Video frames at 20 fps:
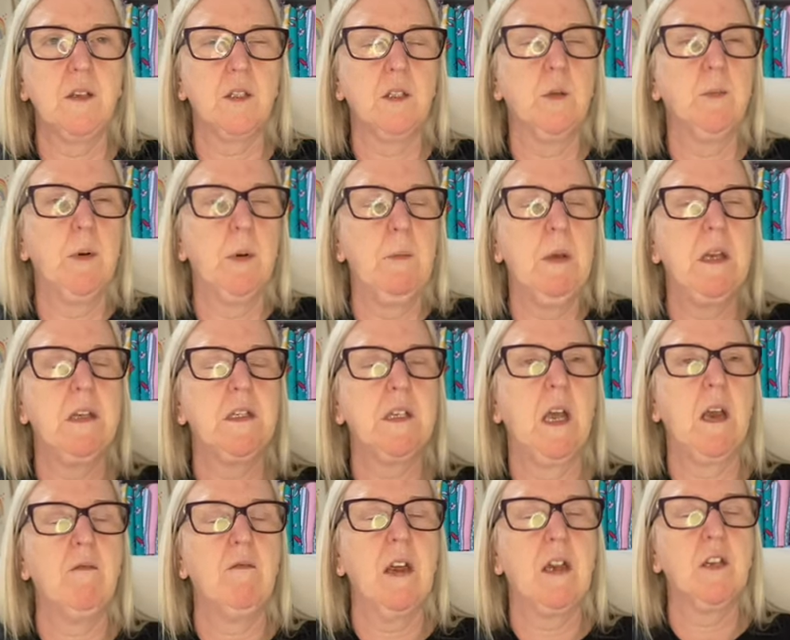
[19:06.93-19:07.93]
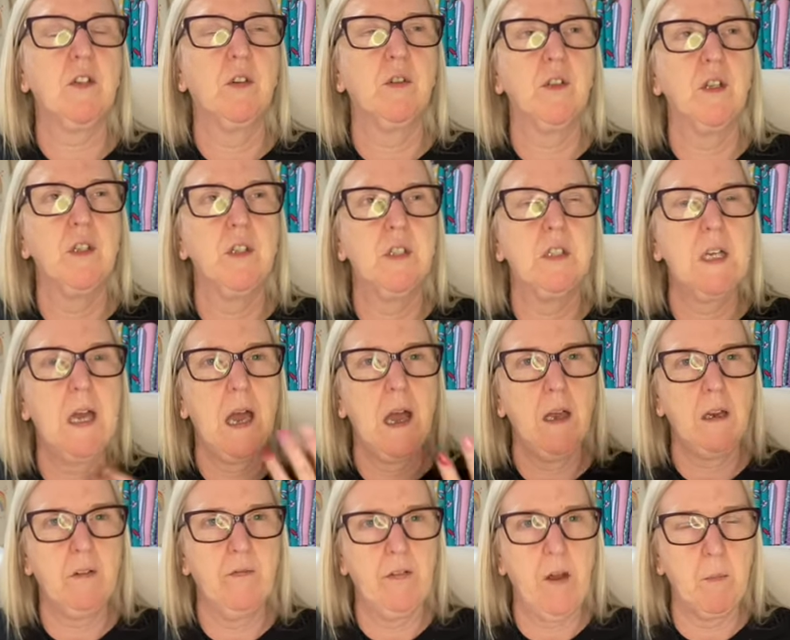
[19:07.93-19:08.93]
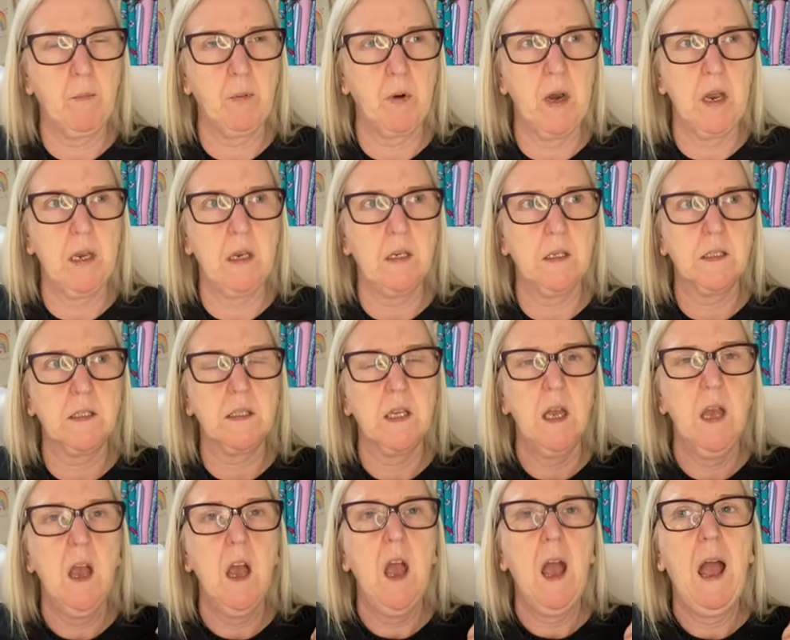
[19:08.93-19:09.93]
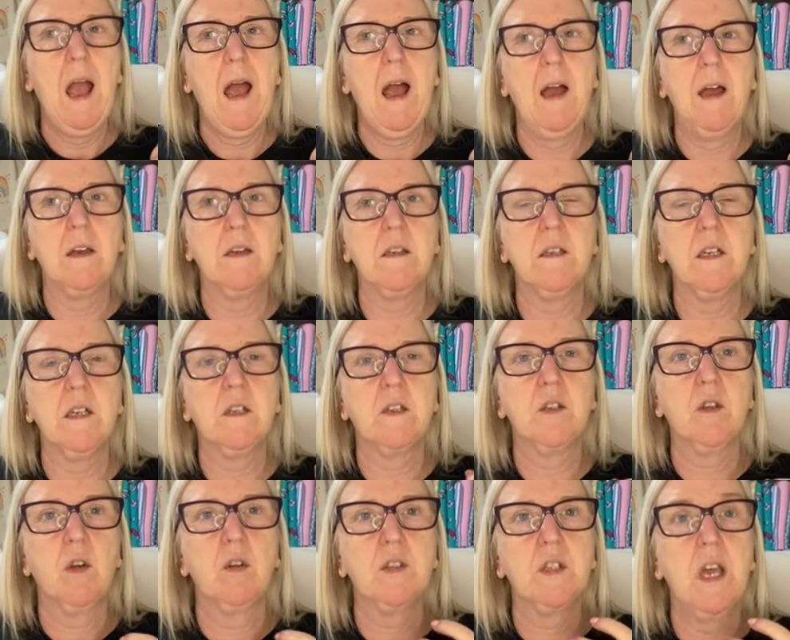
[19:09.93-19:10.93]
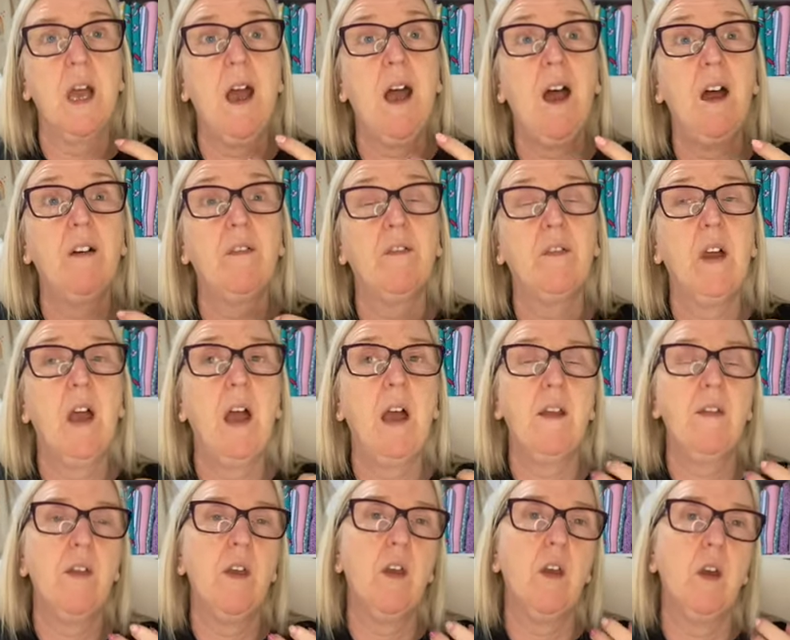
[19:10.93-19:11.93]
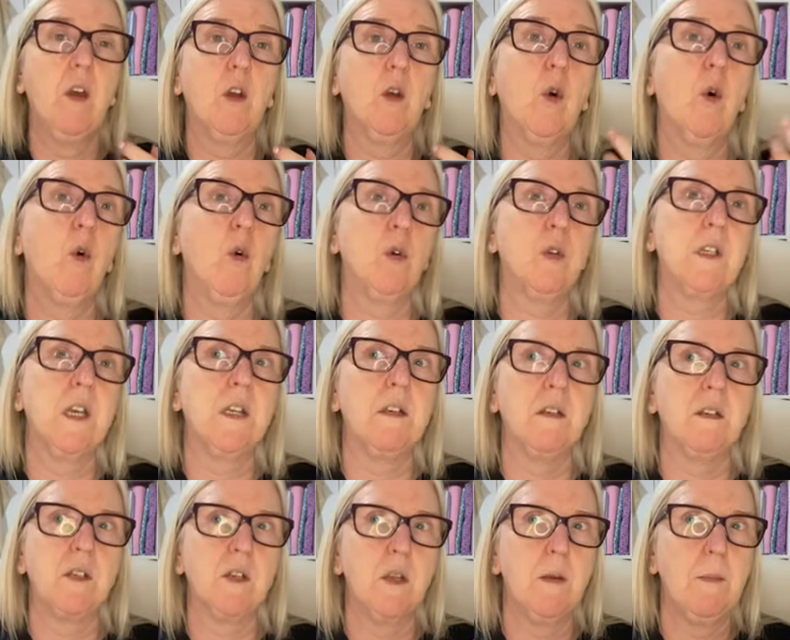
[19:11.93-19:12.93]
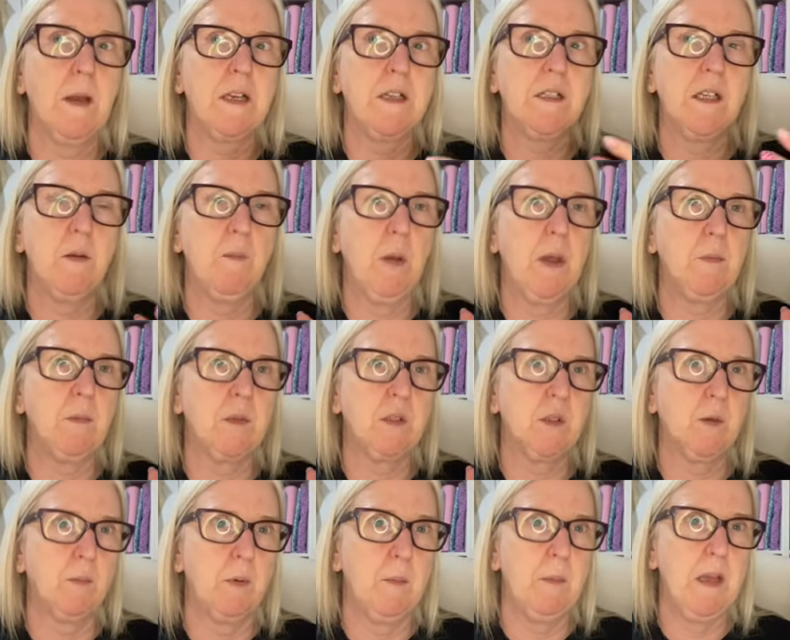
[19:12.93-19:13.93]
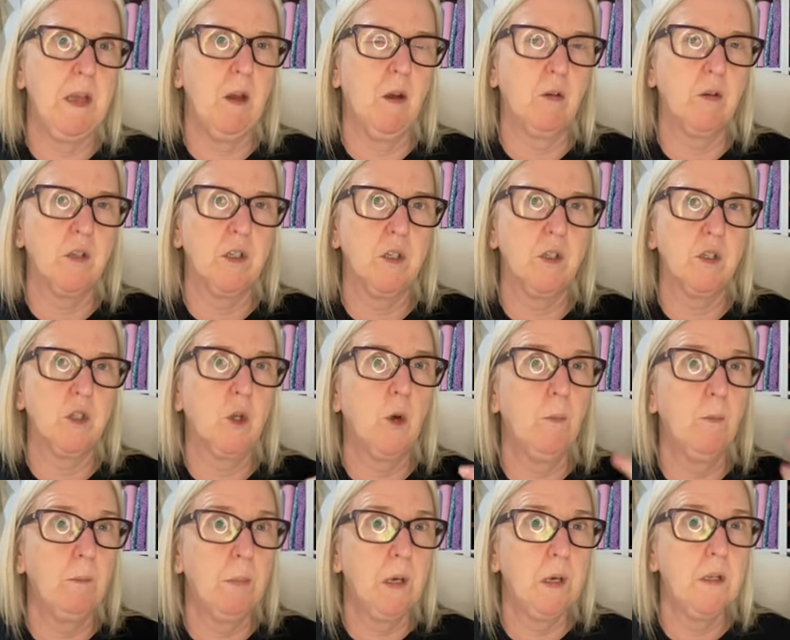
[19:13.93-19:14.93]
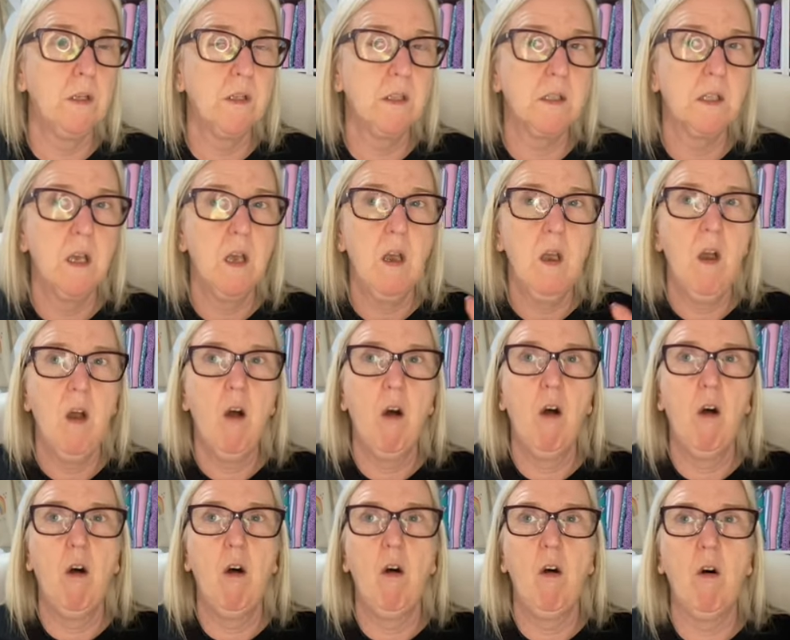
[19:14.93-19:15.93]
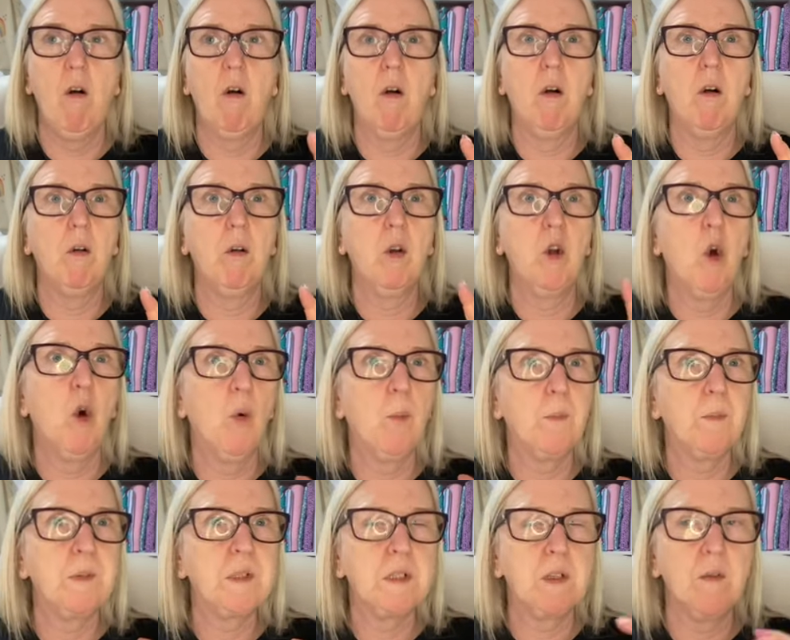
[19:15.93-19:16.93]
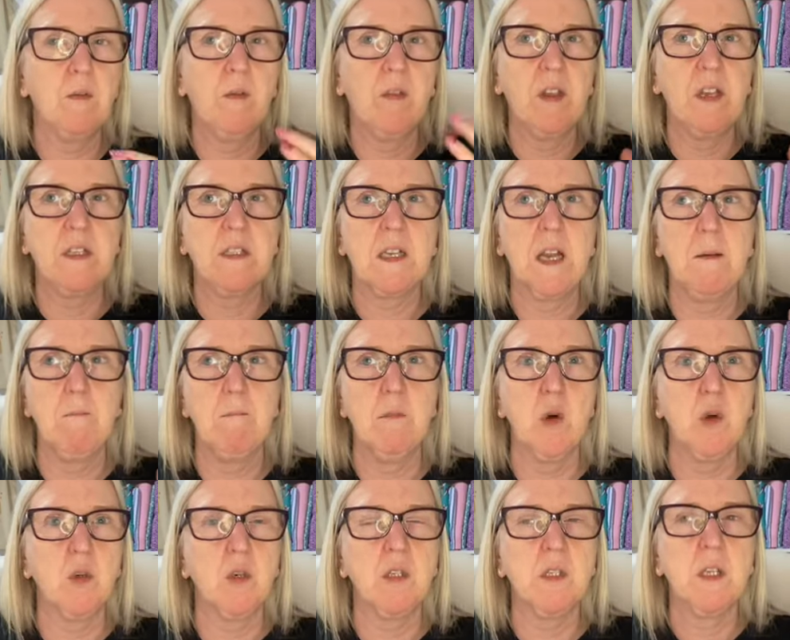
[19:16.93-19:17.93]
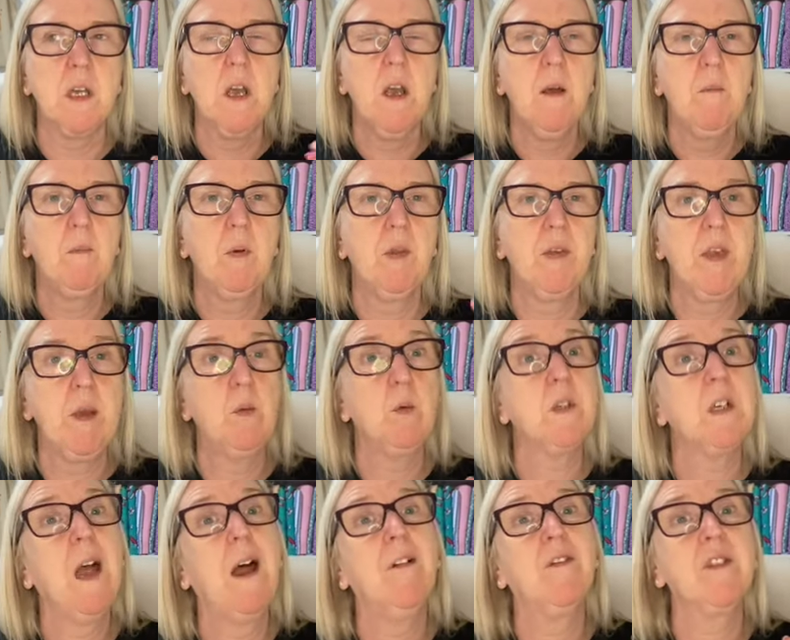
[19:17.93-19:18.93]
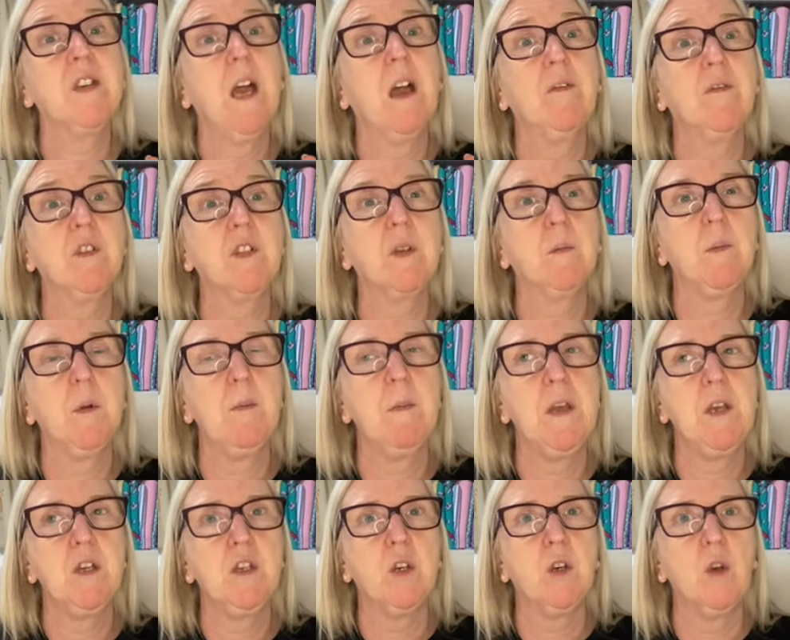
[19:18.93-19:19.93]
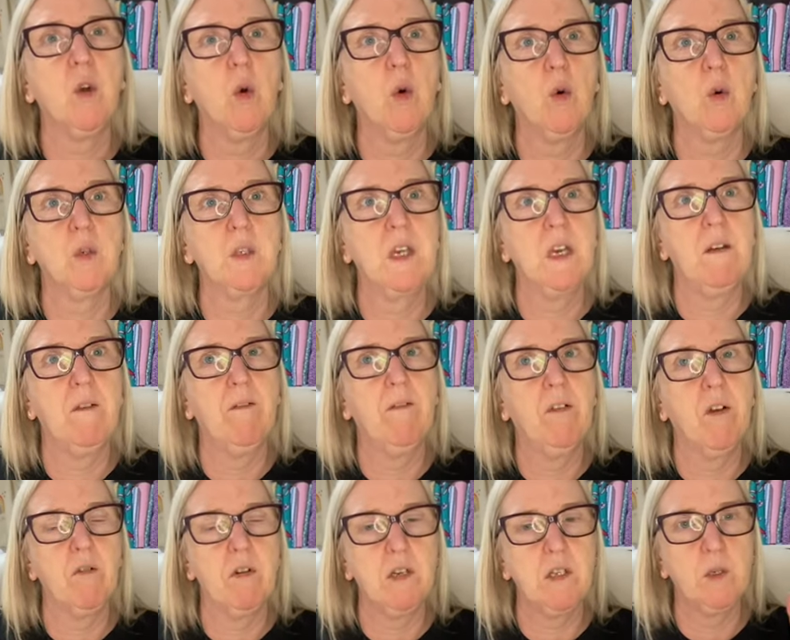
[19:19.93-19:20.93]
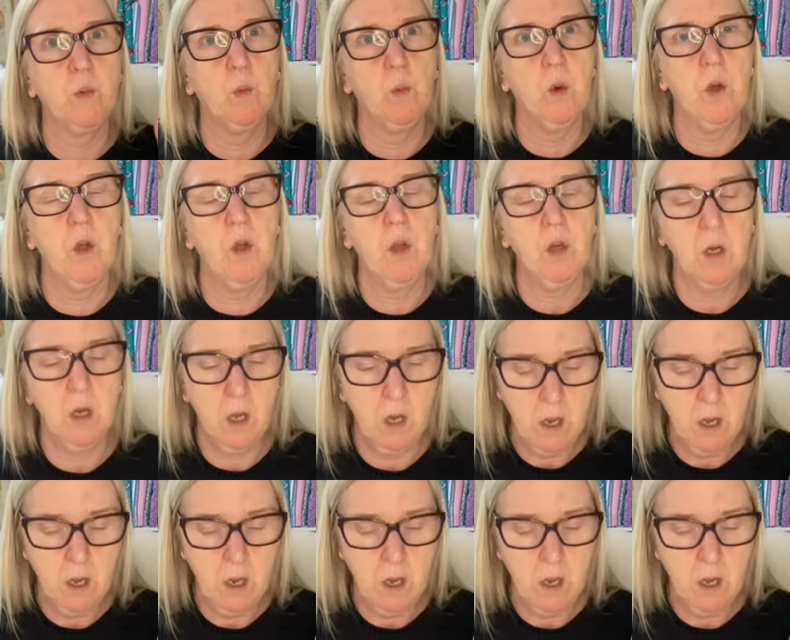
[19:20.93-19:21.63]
sublimate direct onto dark fabrics, and it's got to have either a coating. So you might see people sublimate onto tumblers or cups and things like mugs, but they would have to have a sublimation coating for it to work.